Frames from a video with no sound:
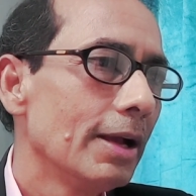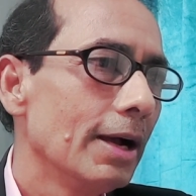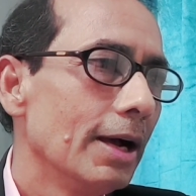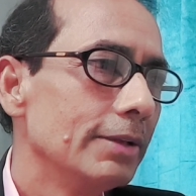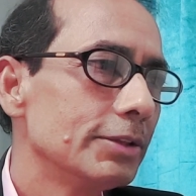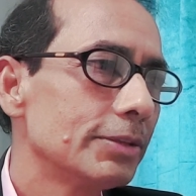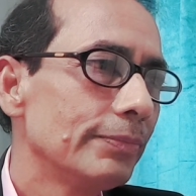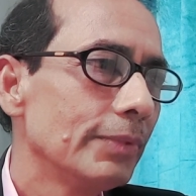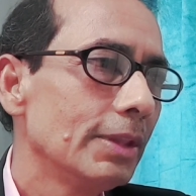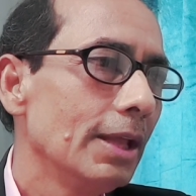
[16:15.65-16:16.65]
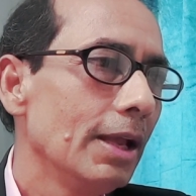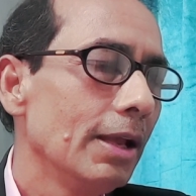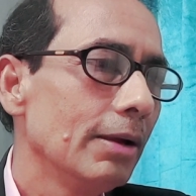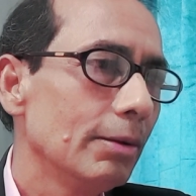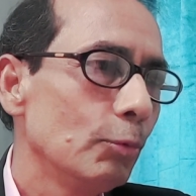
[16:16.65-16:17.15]
and
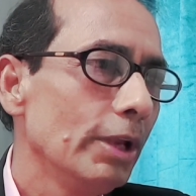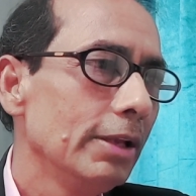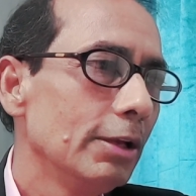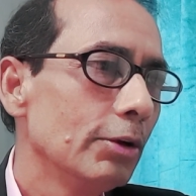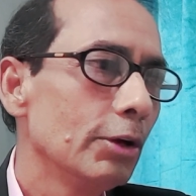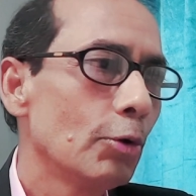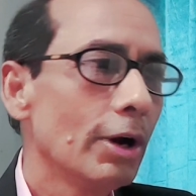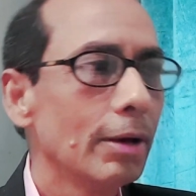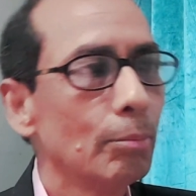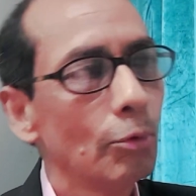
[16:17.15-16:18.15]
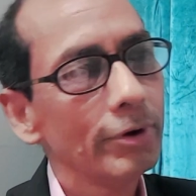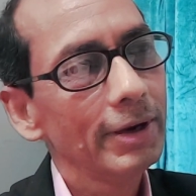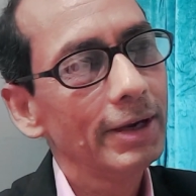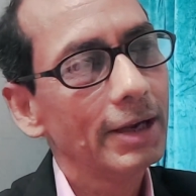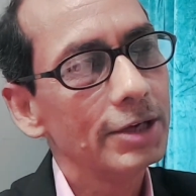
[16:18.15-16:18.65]
we require more
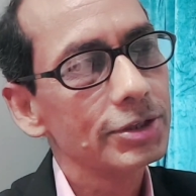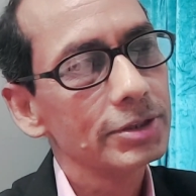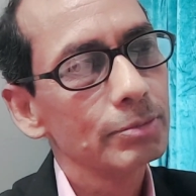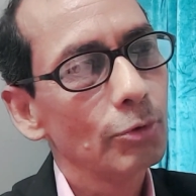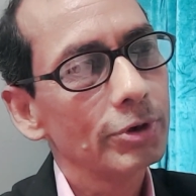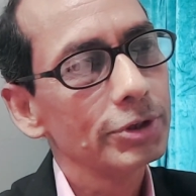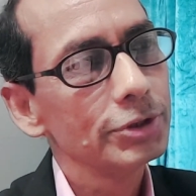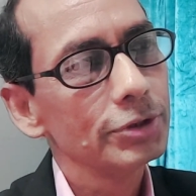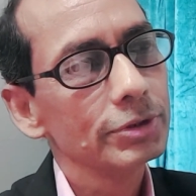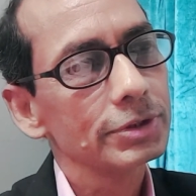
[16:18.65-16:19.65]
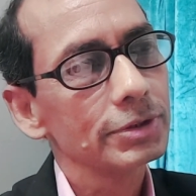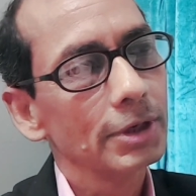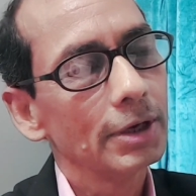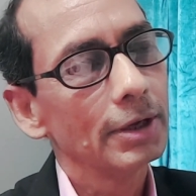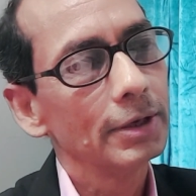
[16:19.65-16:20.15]
dedication, more continuous
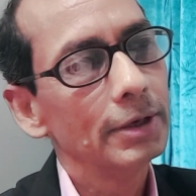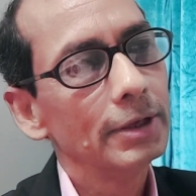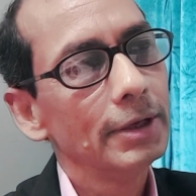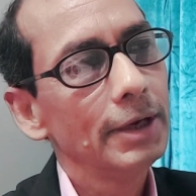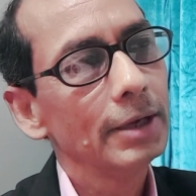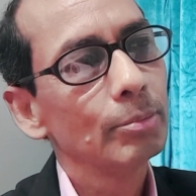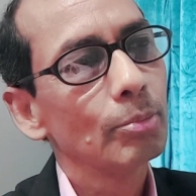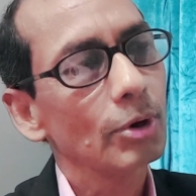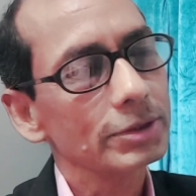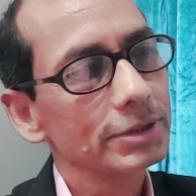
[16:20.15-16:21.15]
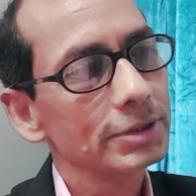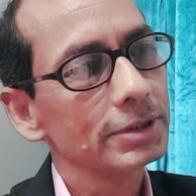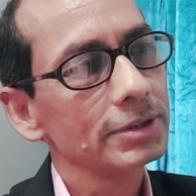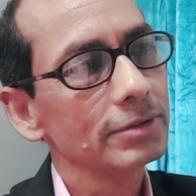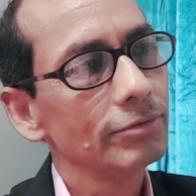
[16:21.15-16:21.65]
learning
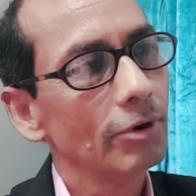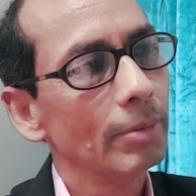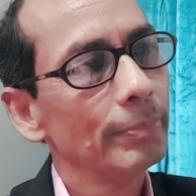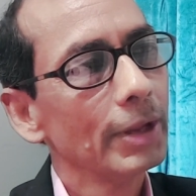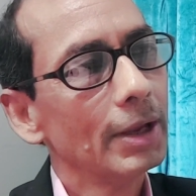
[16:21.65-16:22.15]
processes involved